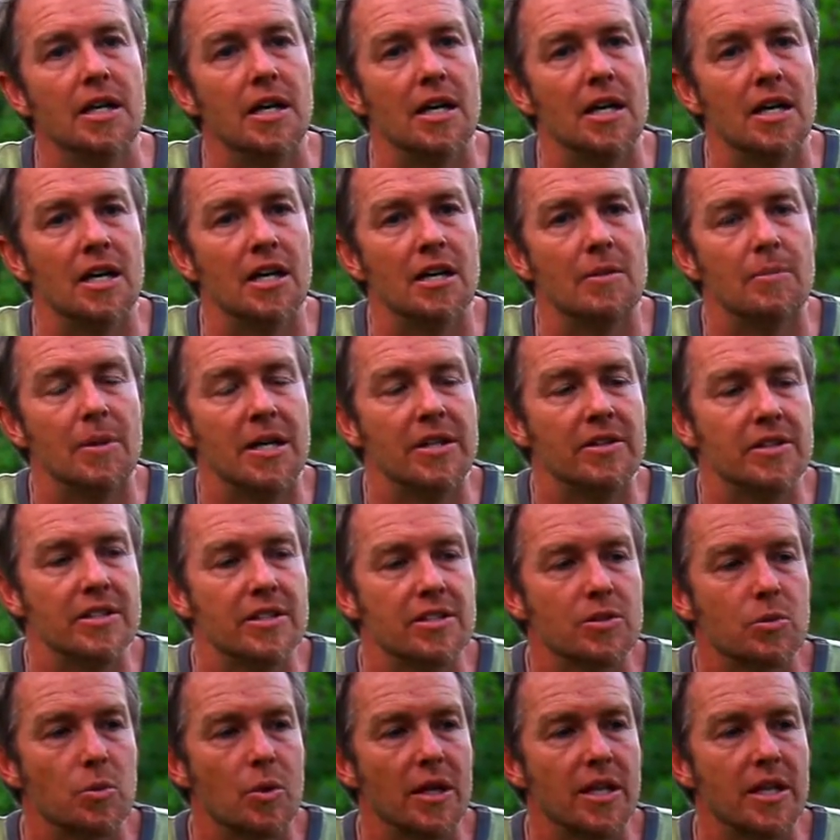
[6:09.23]
And
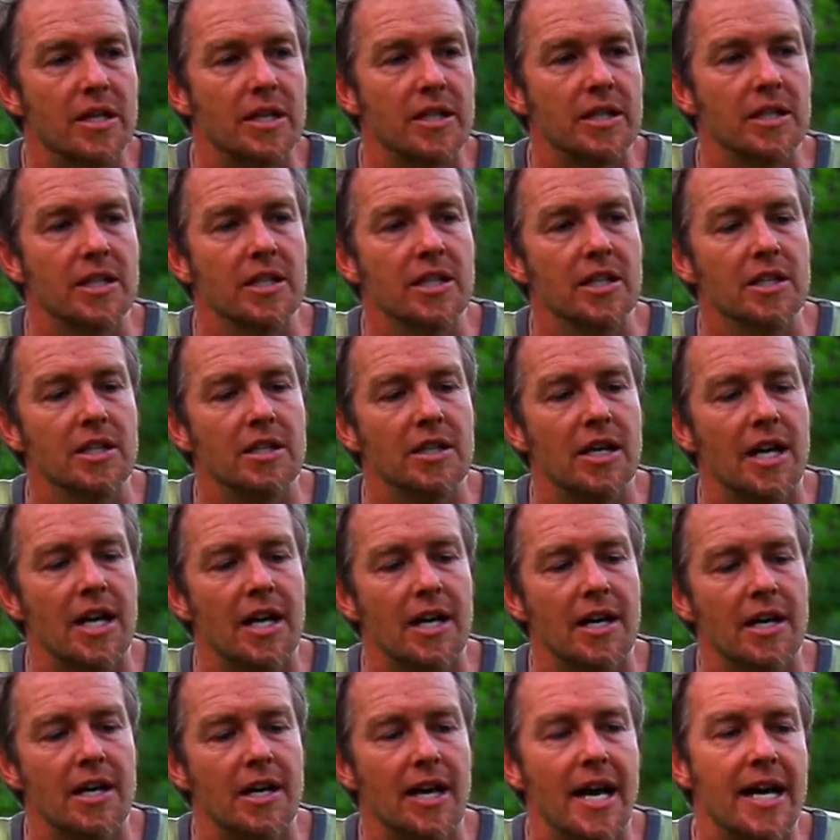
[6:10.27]
this way,
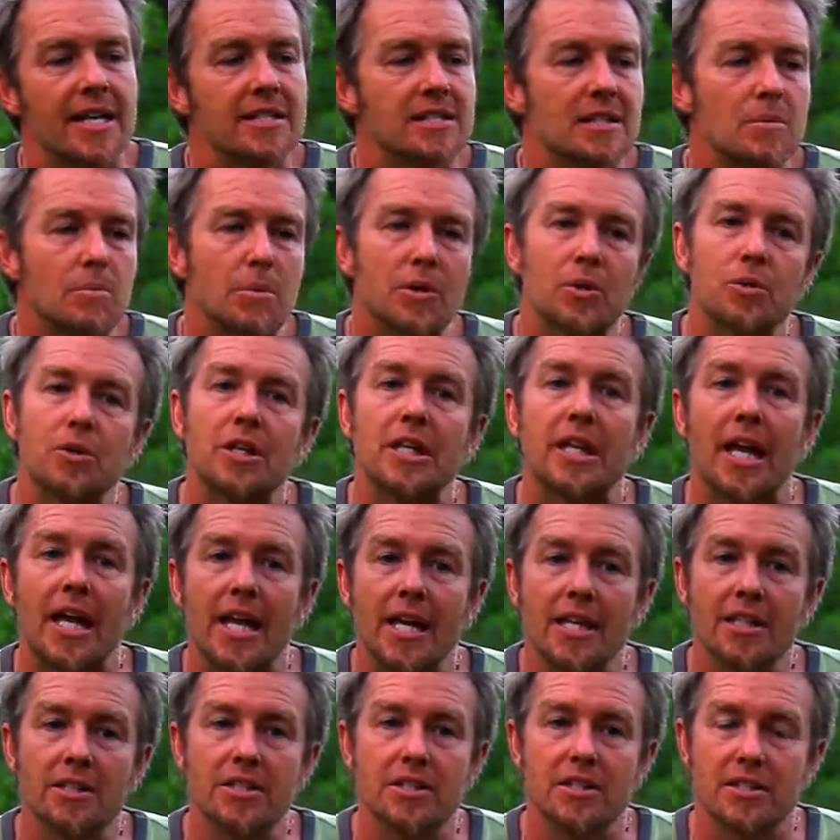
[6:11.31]
as the building
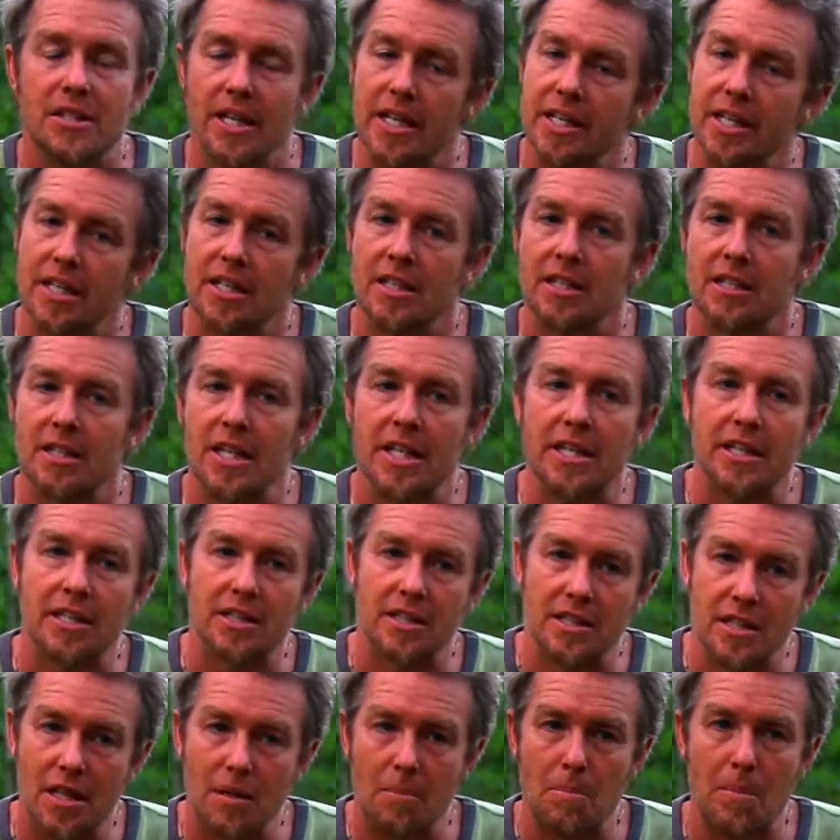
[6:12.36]
ages, they
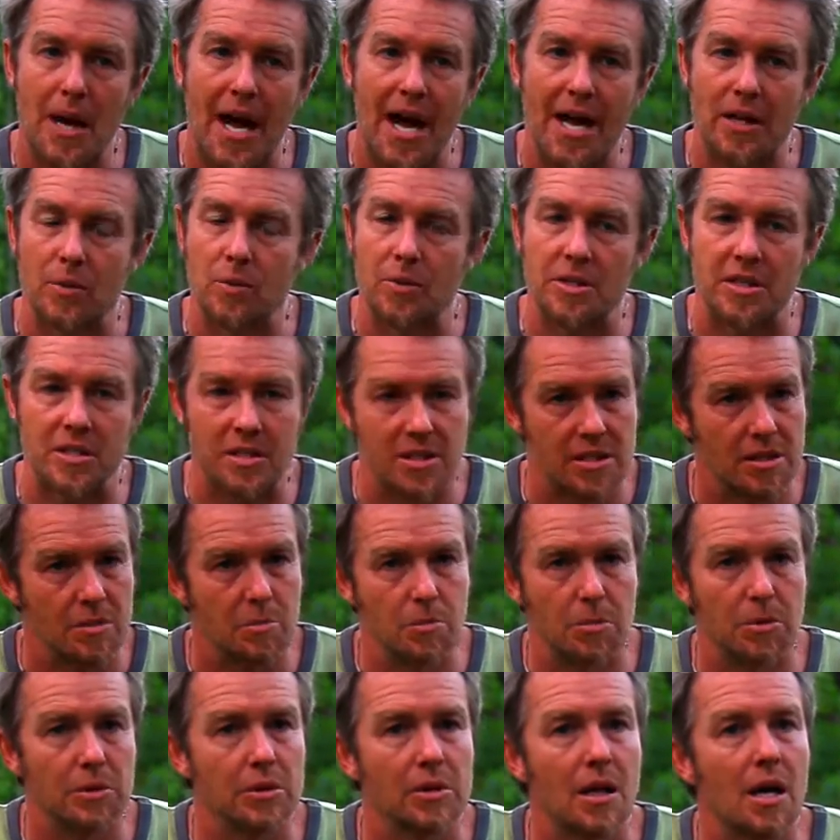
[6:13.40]
can come back with a
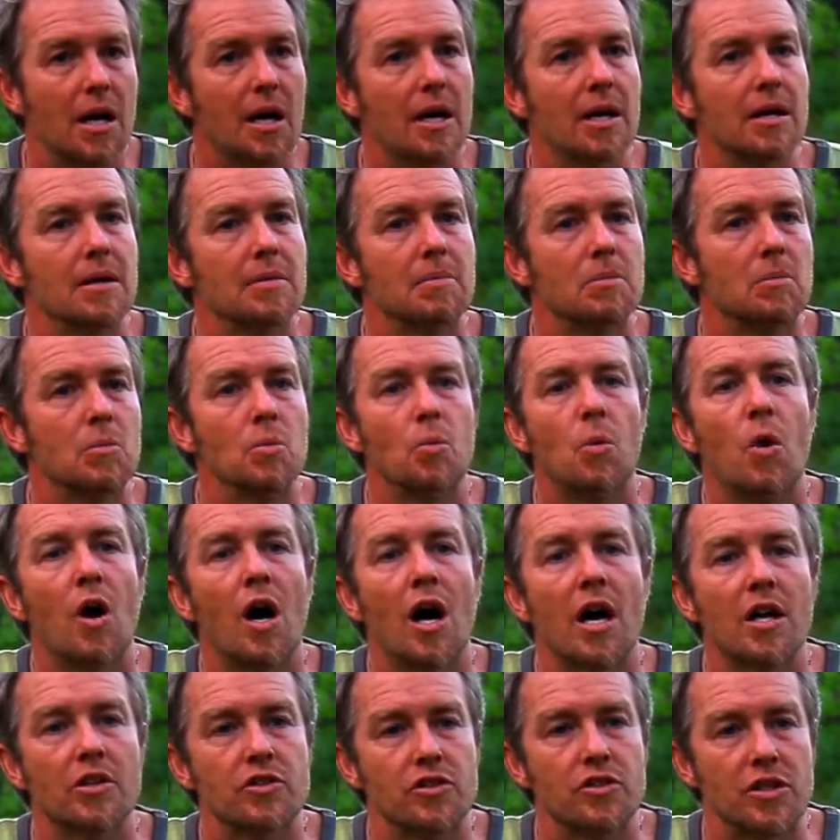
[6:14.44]
simple lime
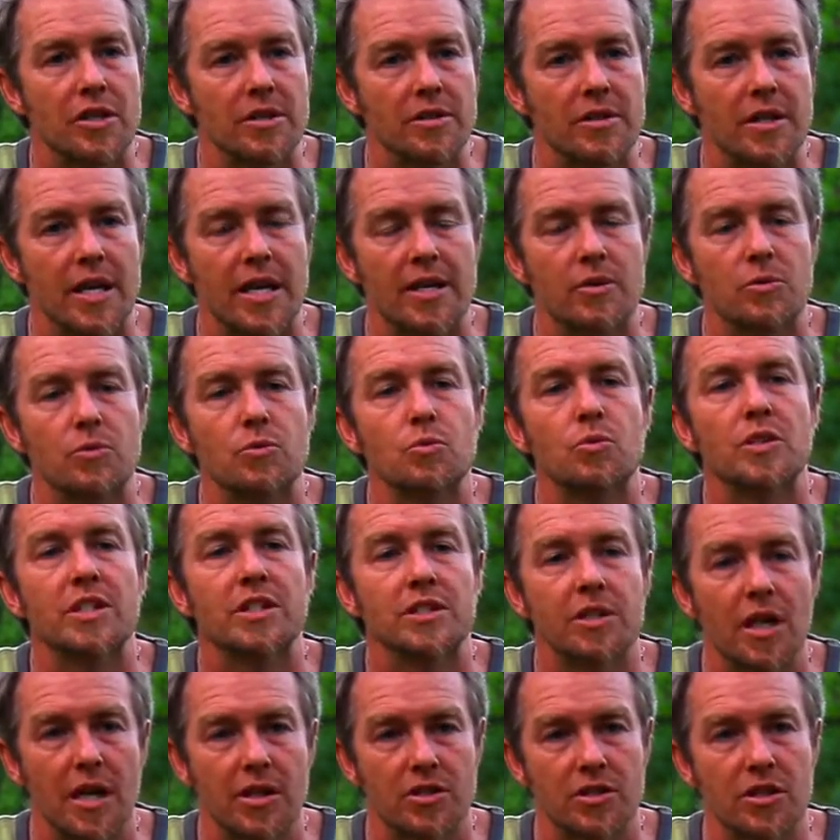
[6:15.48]
wash and
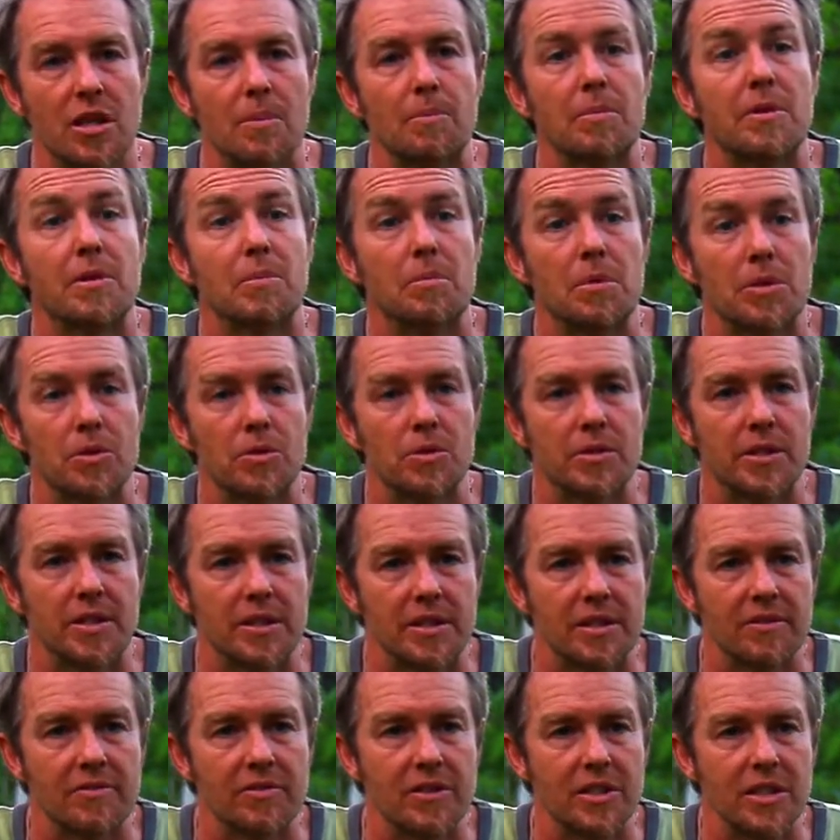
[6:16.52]
retouch up the building
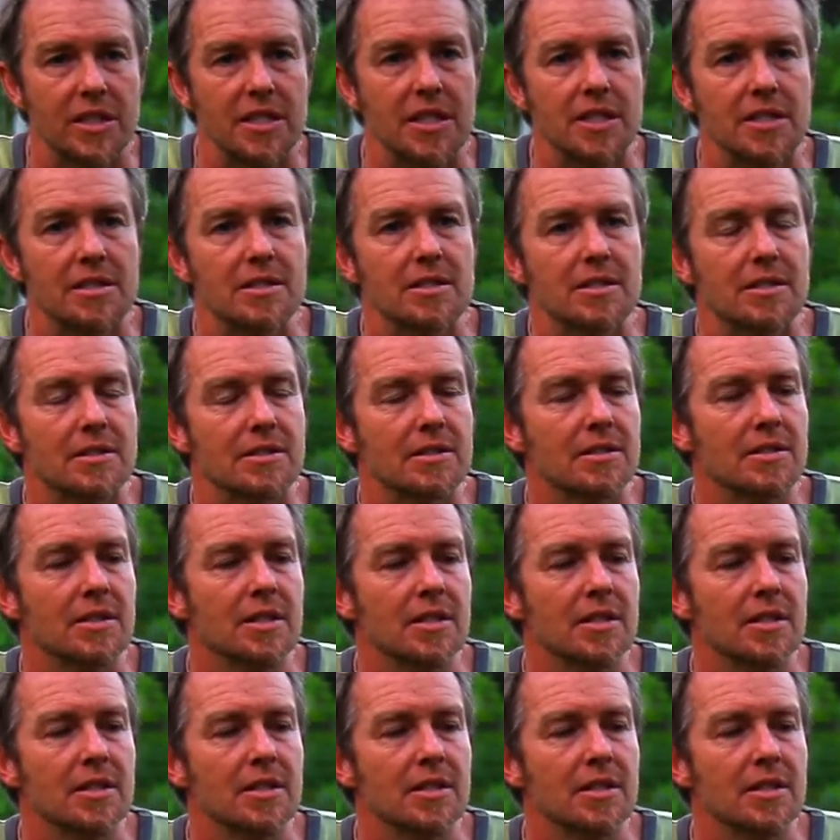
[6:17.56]
if it needs it.